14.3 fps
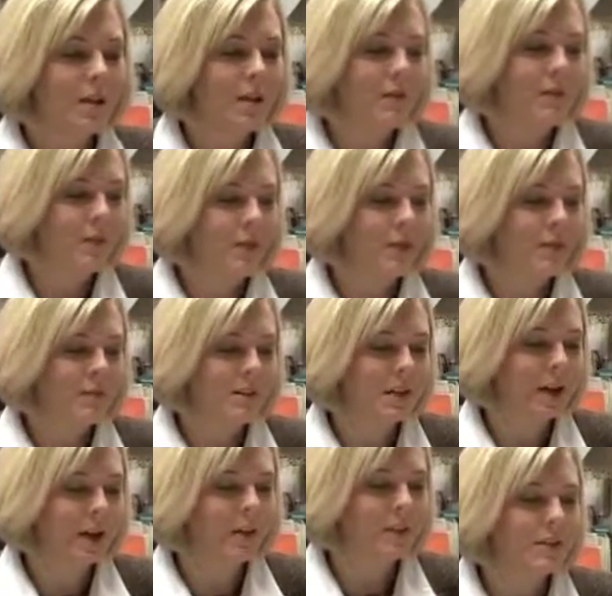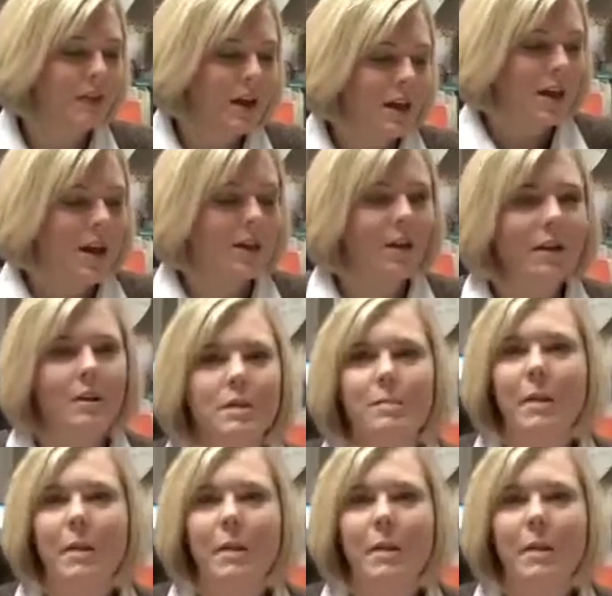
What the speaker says: paying for it themselves. And then a